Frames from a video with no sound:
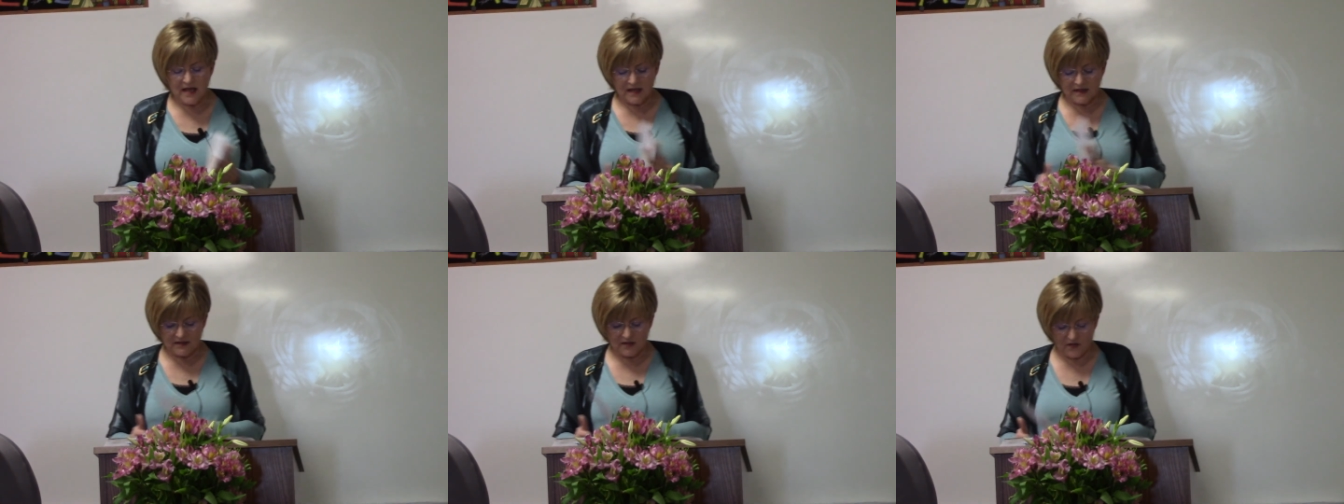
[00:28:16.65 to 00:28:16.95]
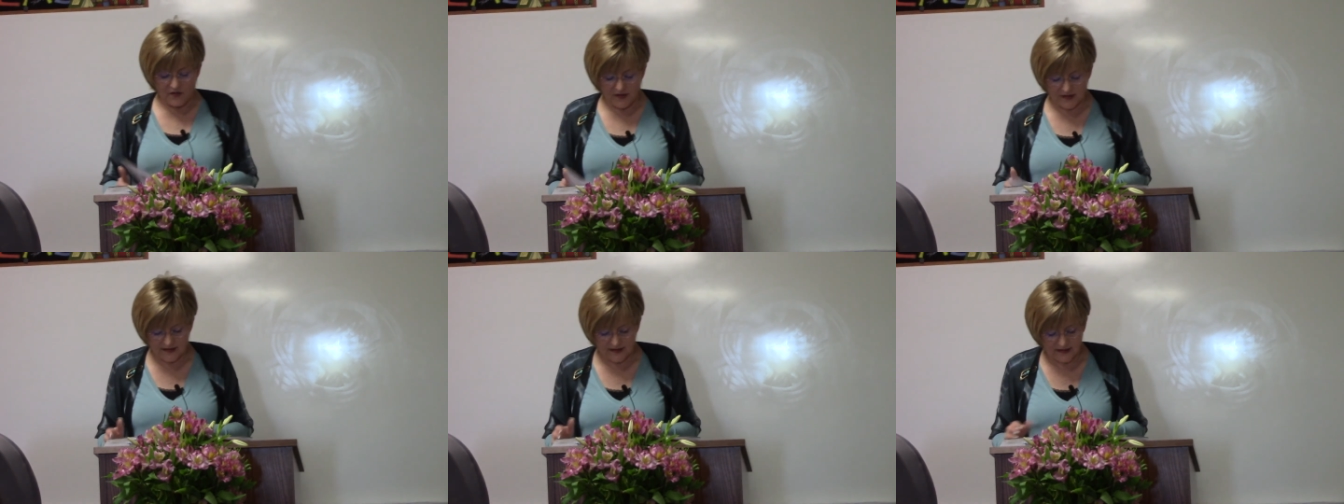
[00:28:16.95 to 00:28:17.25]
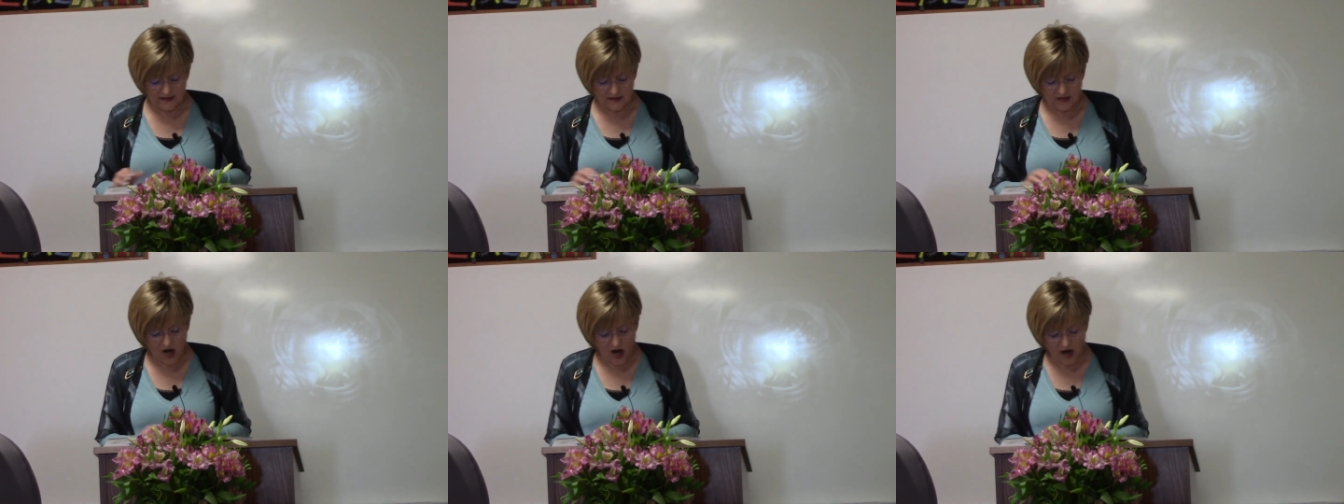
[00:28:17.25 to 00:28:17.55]
so this
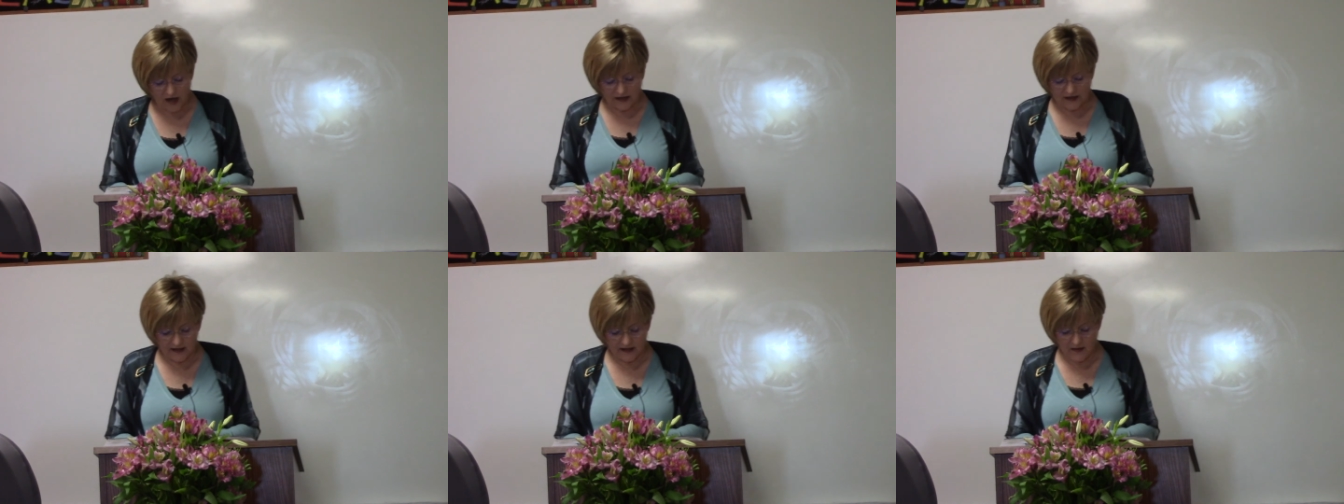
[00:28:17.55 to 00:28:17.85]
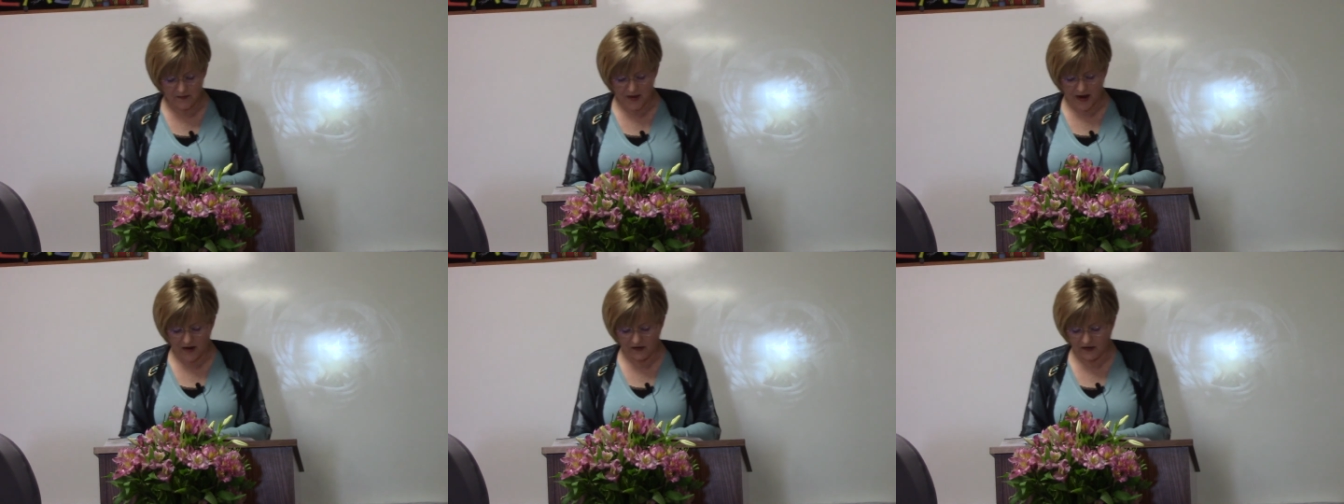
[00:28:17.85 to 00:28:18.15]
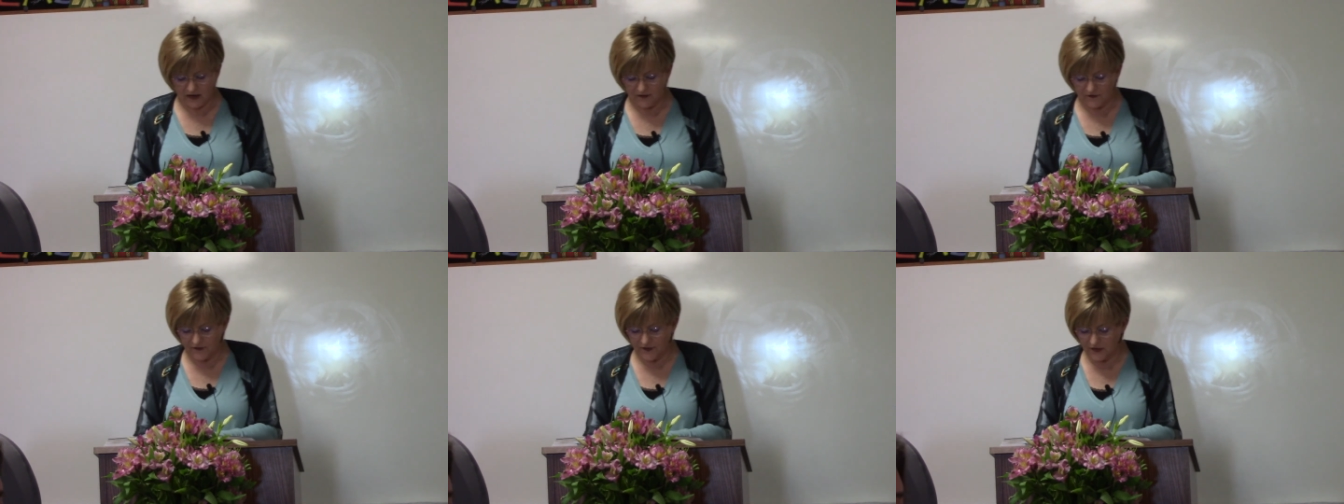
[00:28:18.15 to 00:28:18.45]
is talking about
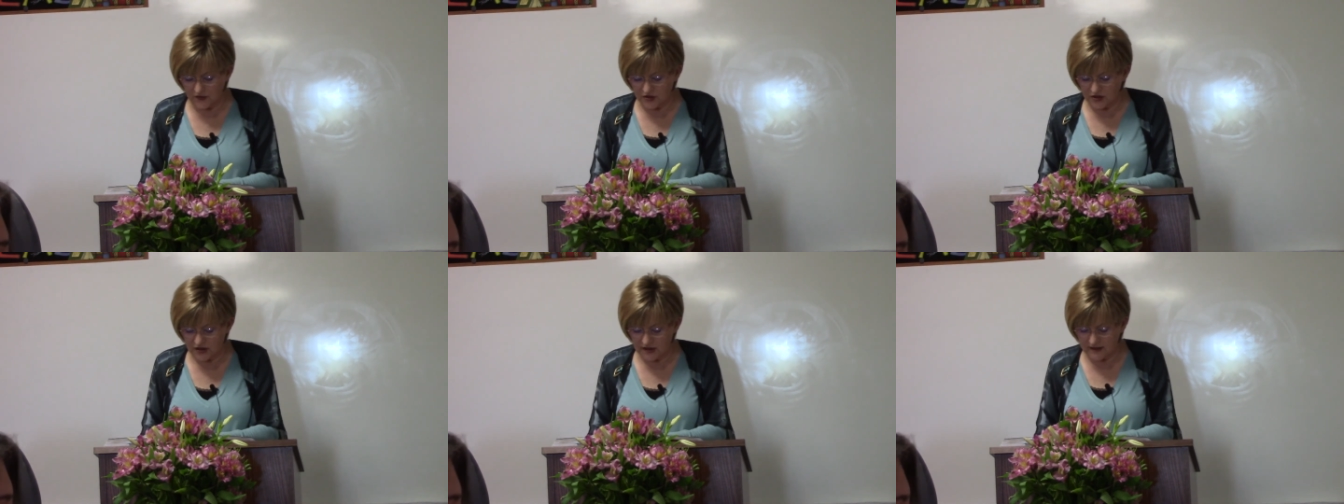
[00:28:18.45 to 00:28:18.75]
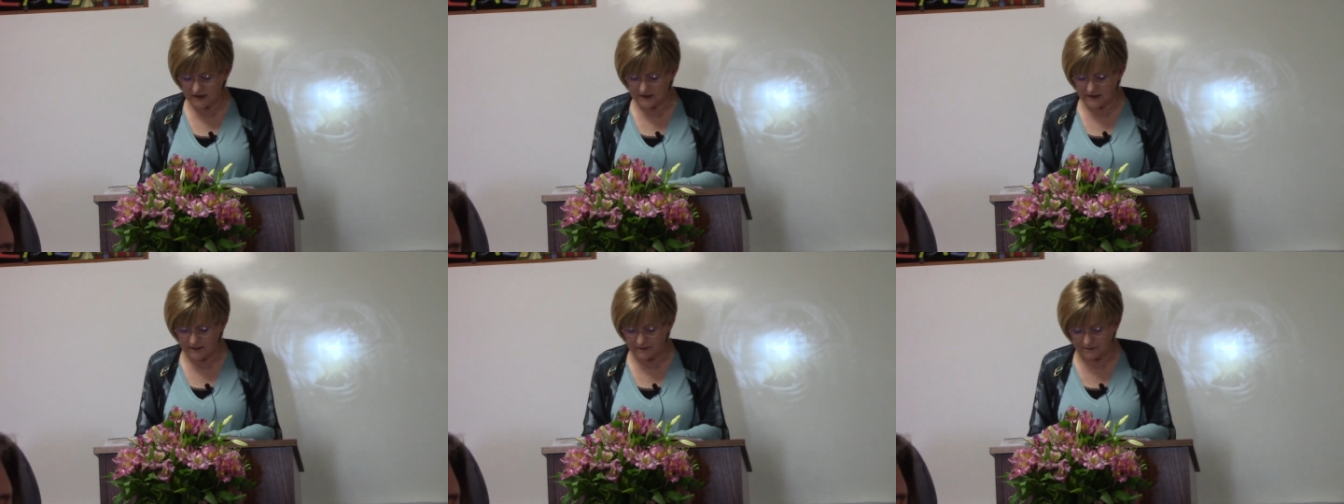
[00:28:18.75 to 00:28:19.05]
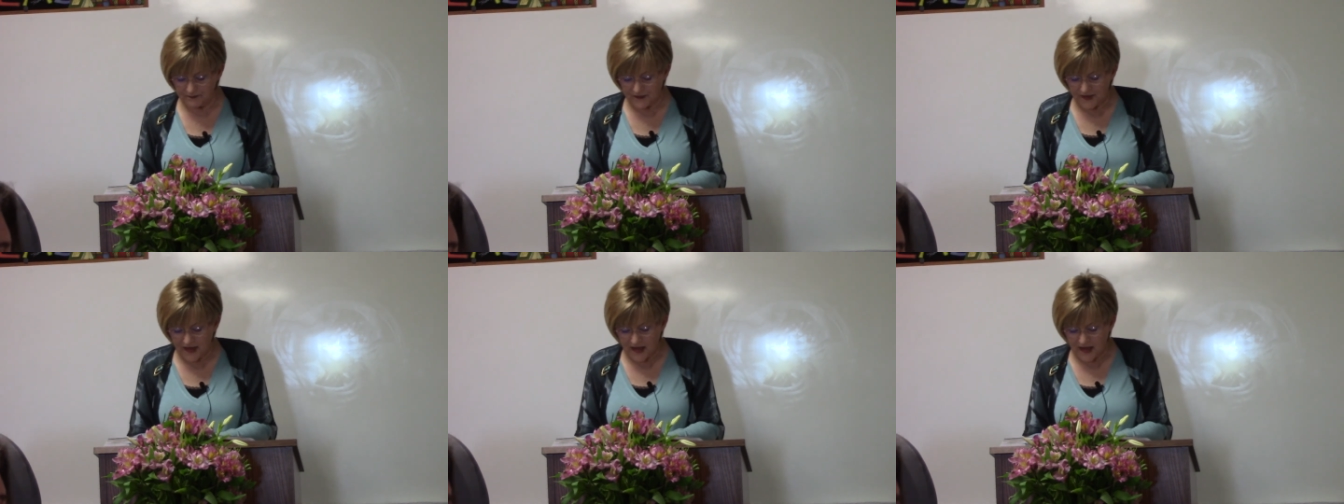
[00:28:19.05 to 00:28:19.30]
Confucianism.